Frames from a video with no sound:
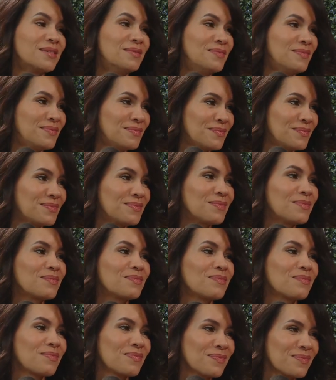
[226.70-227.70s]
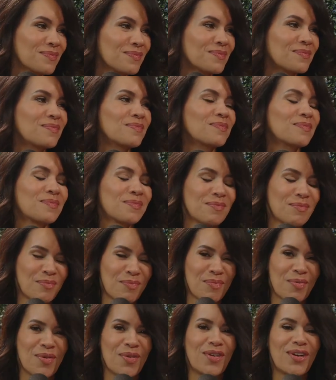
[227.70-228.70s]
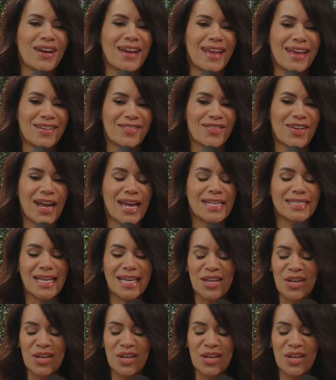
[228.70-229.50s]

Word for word: Always love when I got my peoples in the house. Born and raised.